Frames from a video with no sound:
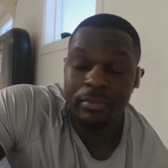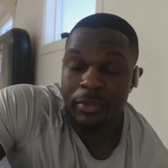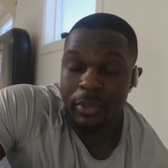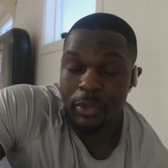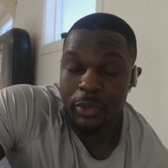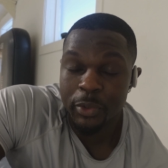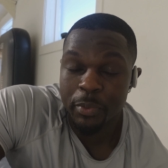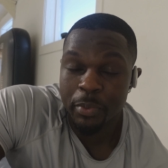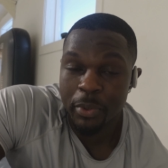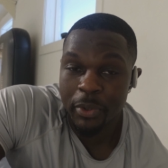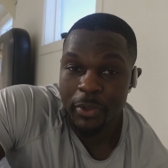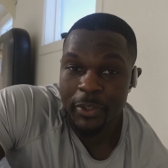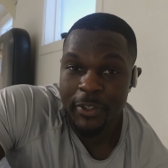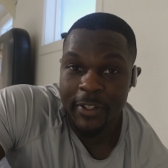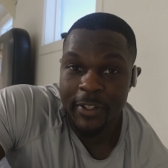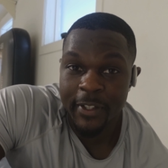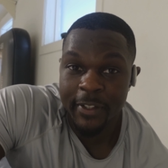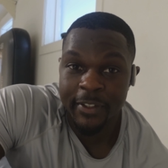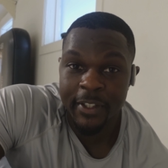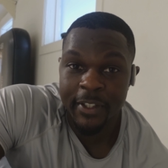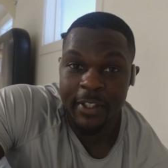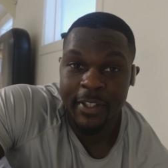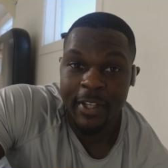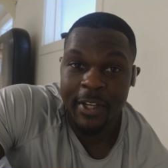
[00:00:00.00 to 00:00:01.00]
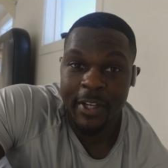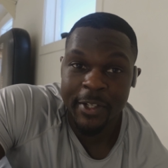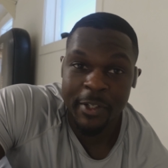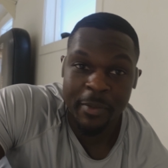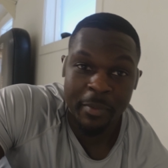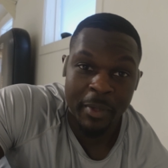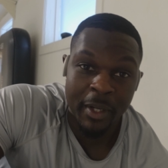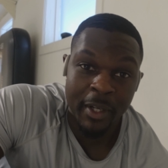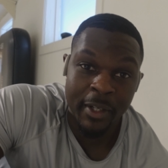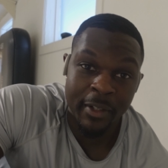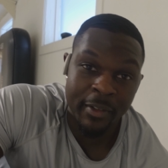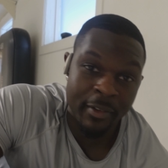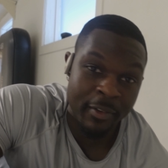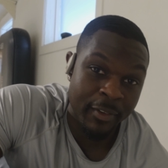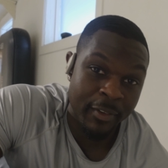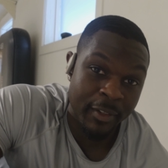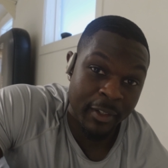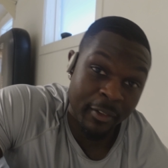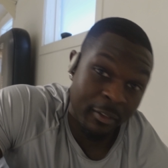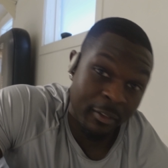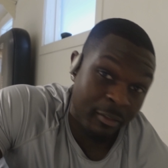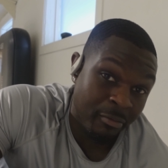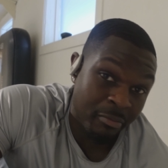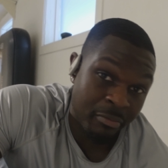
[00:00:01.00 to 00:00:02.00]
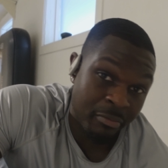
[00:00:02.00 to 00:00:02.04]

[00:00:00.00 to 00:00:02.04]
do put things like that in your mind, then